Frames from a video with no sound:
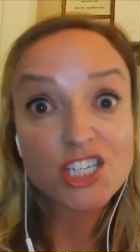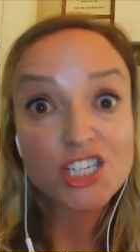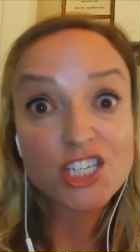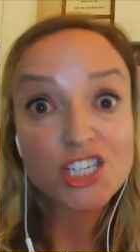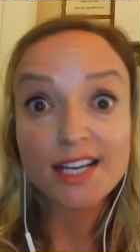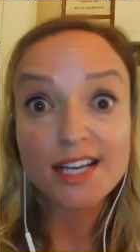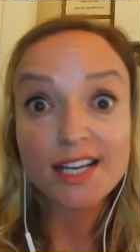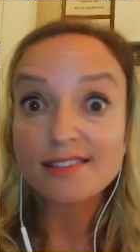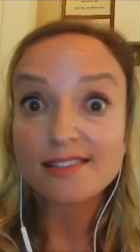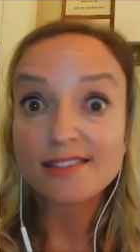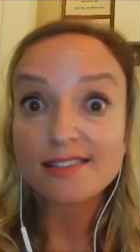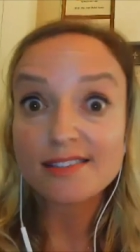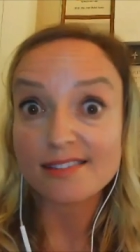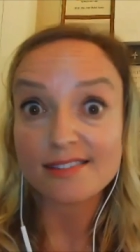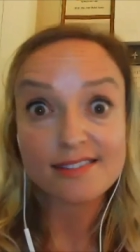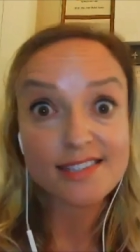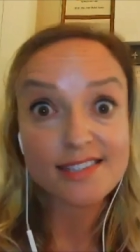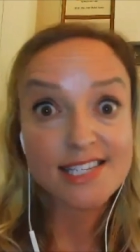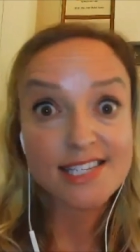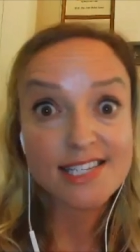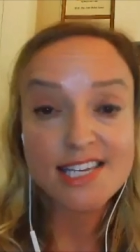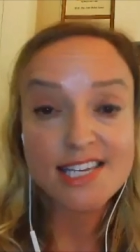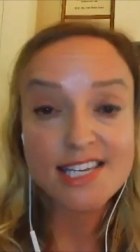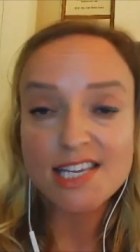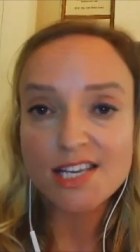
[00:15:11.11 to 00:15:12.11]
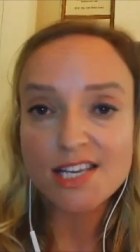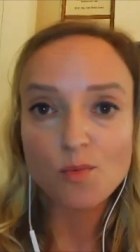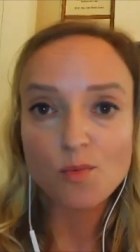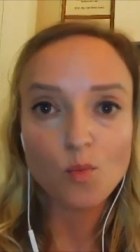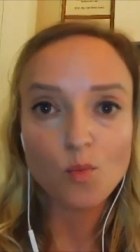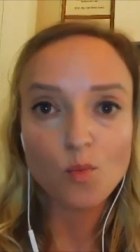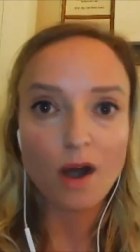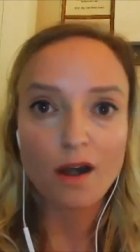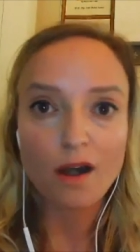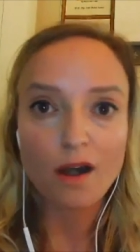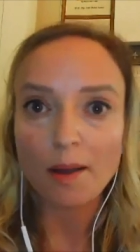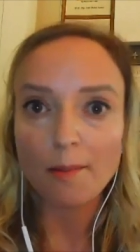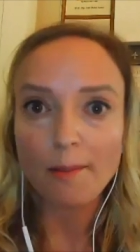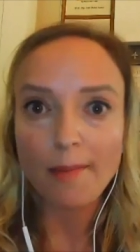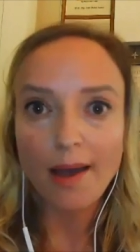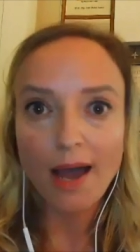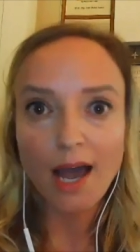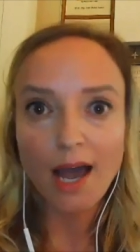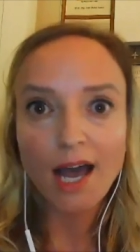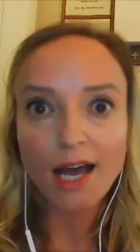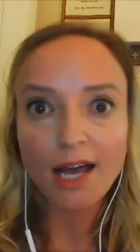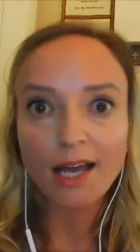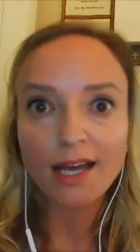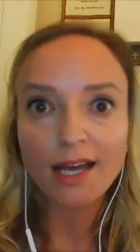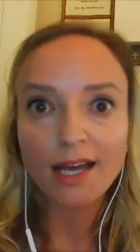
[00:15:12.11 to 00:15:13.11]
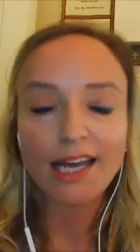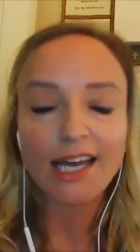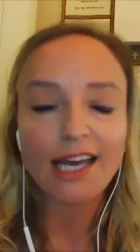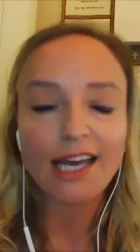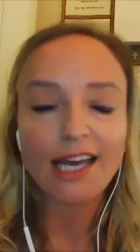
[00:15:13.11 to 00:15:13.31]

test to see where I'm at.